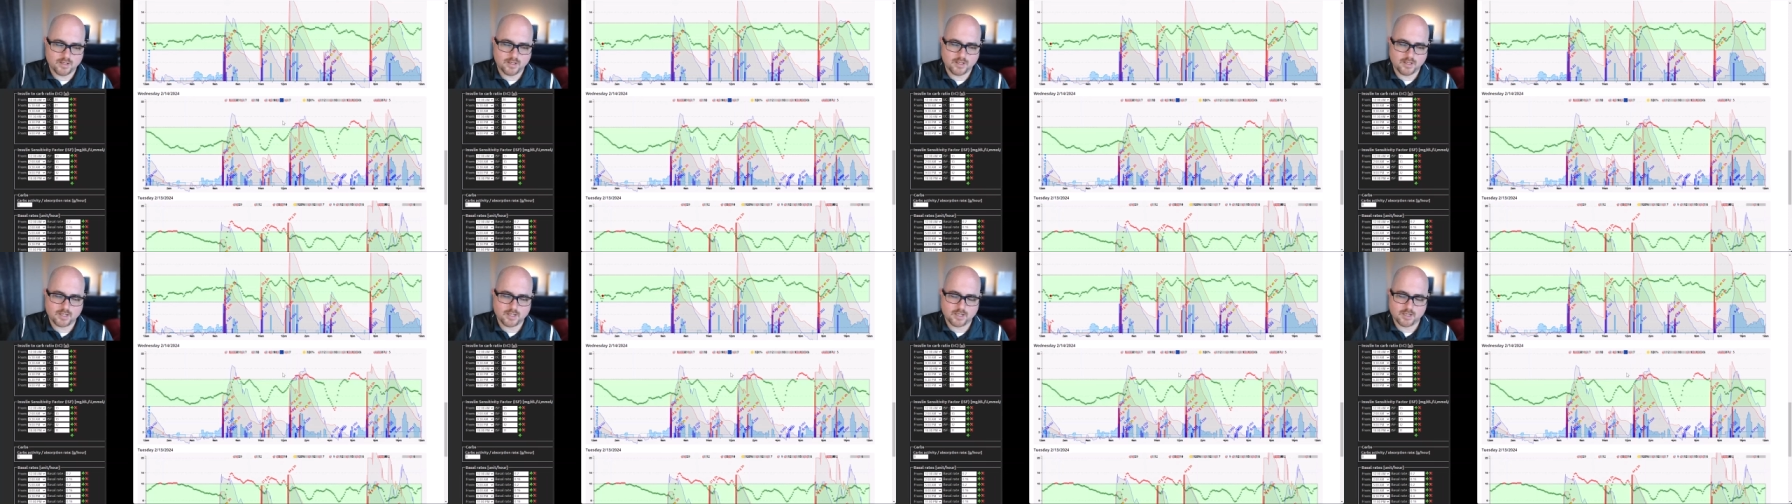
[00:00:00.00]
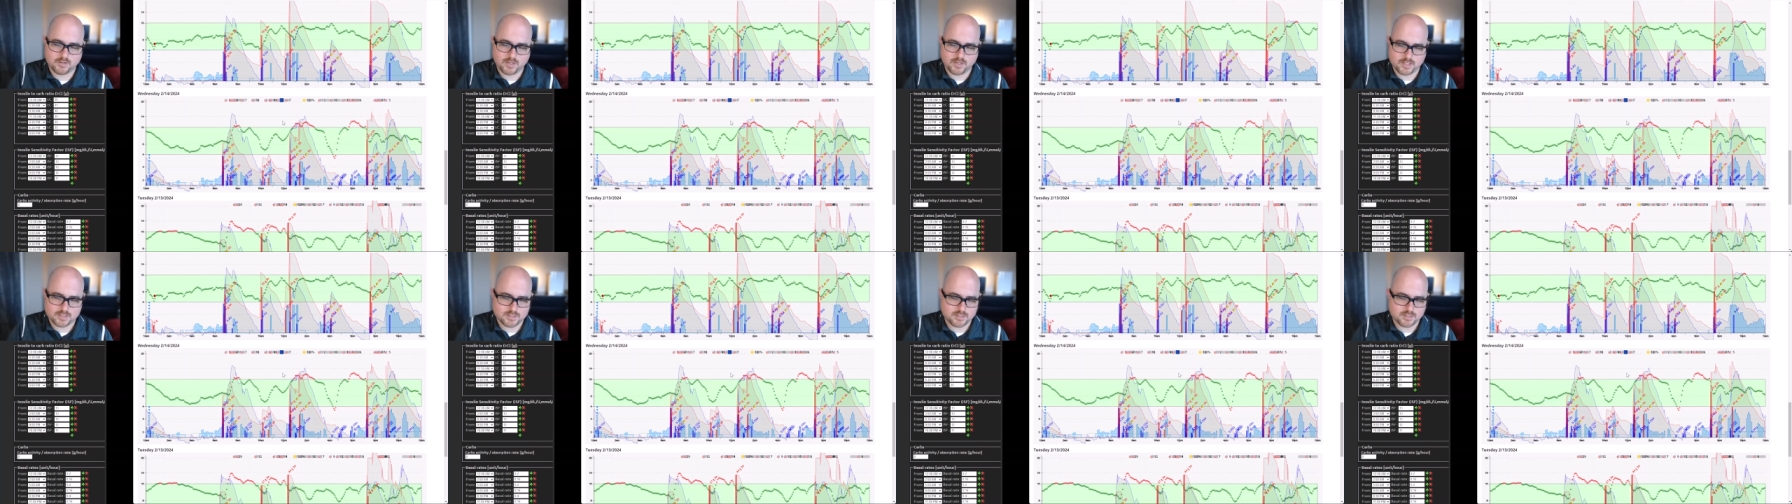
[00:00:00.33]
a
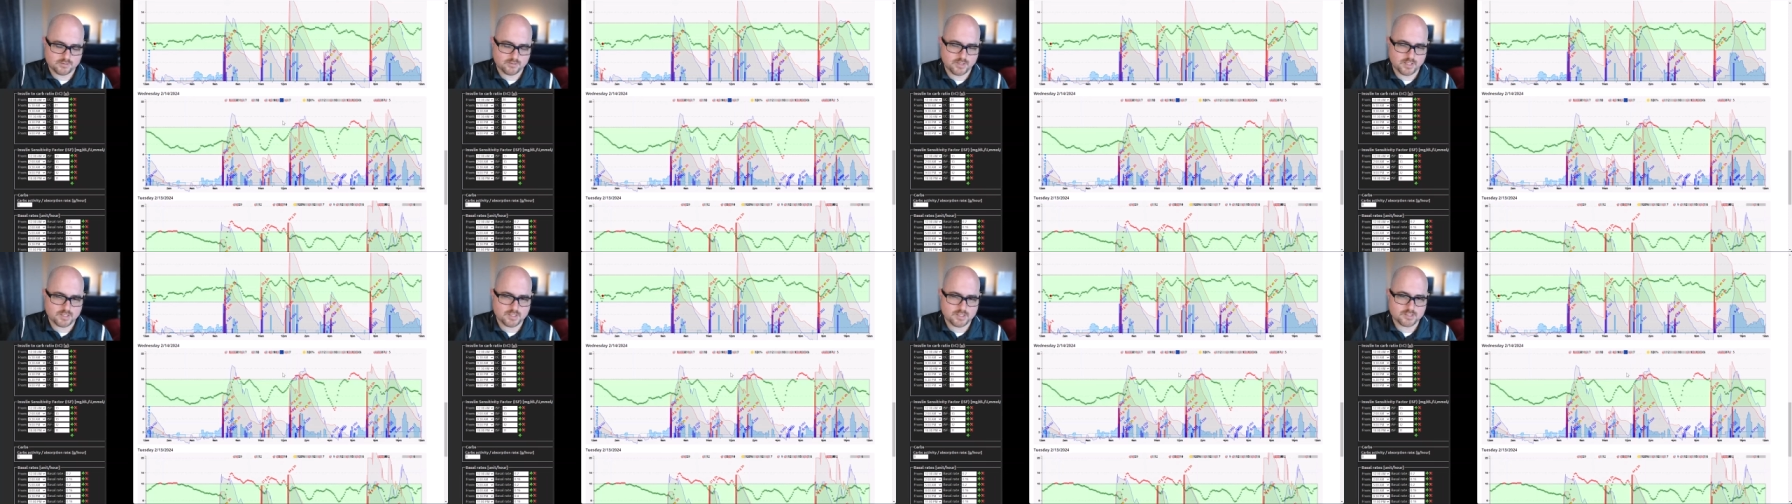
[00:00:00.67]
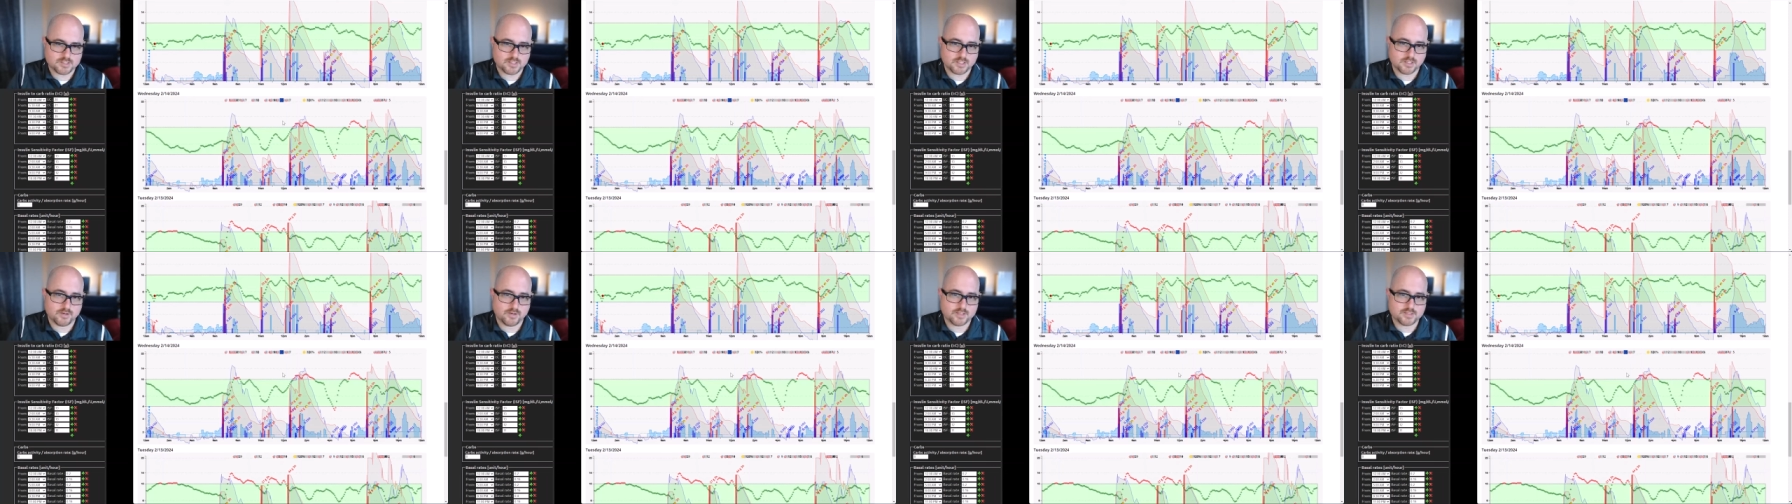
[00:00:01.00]
correction range
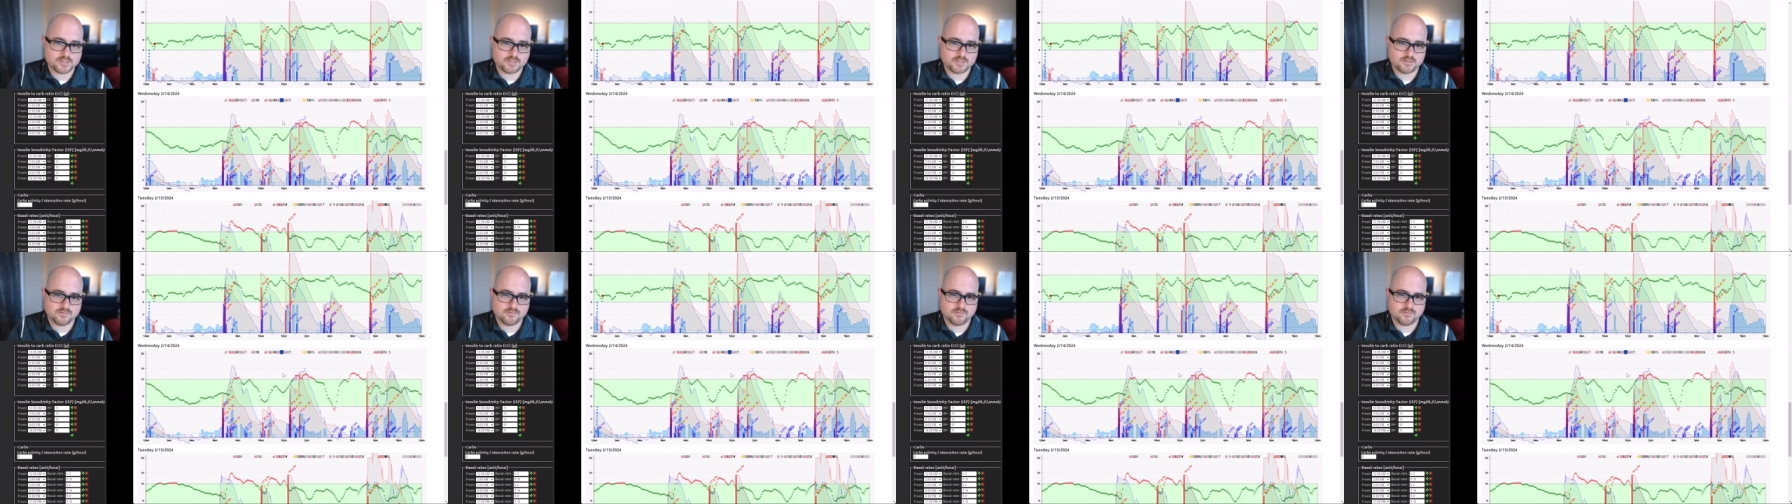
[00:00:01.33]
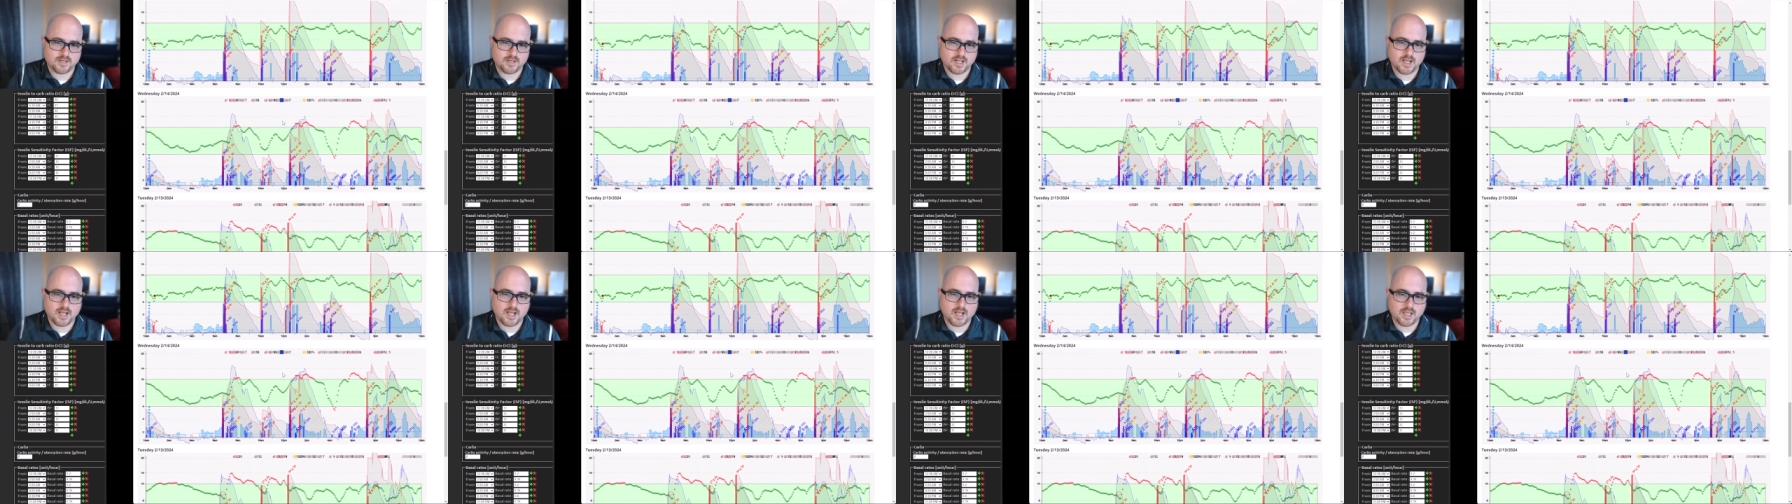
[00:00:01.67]
as aggressive
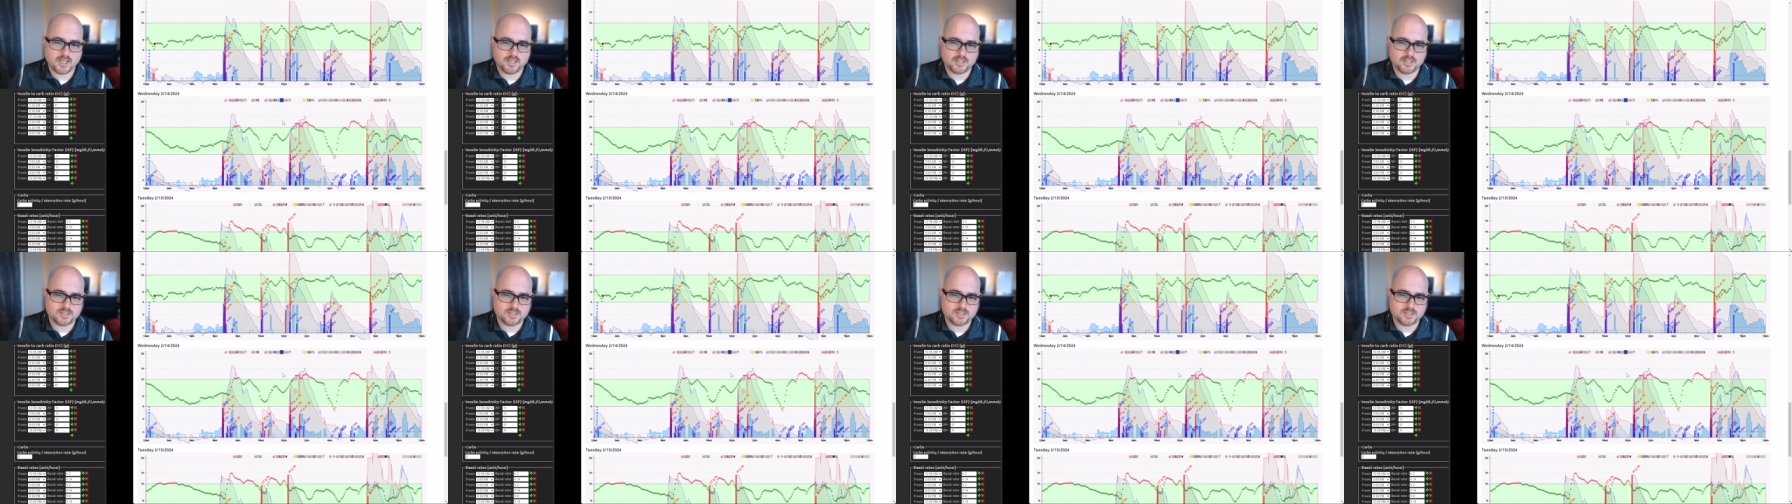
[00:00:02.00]
and high